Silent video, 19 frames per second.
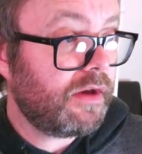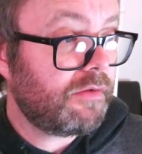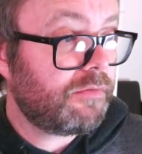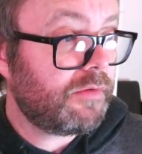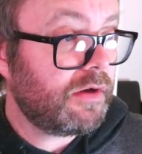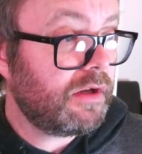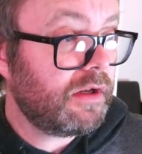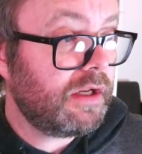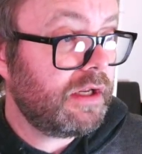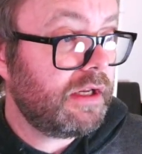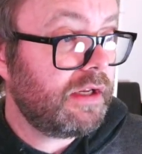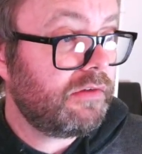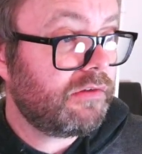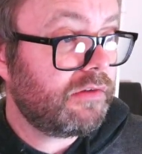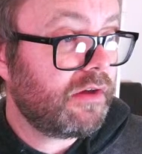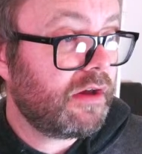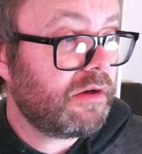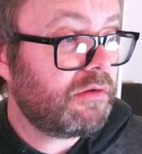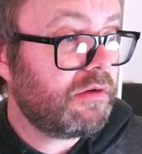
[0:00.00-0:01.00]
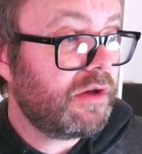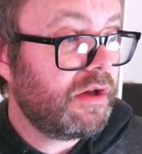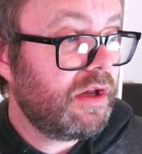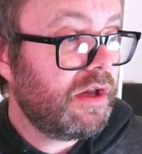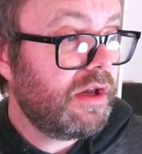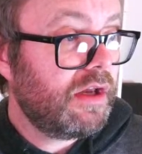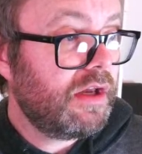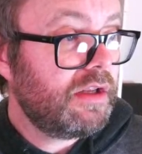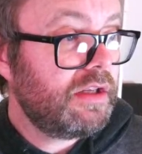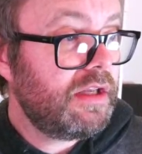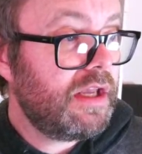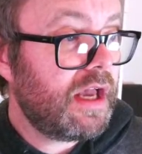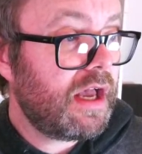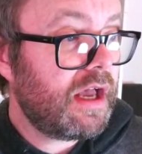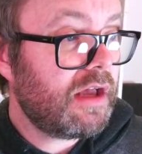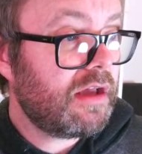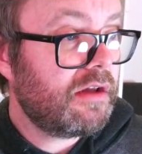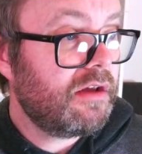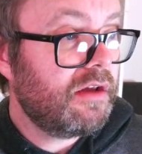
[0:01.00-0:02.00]
definitely. So
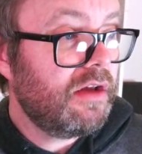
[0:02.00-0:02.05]
yeah.